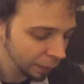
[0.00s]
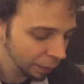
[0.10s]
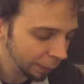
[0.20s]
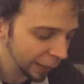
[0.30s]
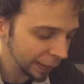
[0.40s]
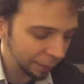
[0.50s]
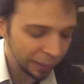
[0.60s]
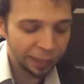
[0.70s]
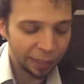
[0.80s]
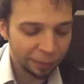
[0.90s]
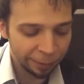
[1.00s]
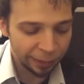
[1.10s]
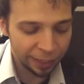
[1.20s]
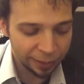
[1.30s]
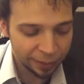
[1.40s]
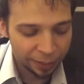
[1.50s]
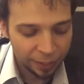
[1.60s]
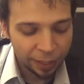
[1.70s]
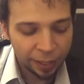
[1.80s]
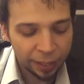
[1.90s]
But I'm excited for that.
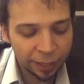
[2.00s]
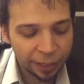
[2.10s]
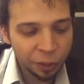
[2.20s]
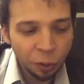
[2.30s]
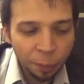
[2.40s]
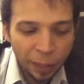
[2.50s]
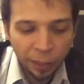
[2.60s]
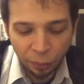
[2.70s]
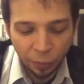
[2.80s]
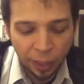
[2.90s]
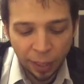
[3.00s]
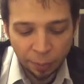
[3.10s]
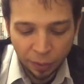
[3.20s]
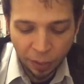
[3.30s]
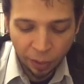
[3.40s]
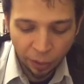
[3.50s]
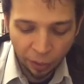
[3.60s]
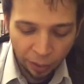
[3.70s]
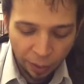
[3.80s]
And I got 2 PS3 games here.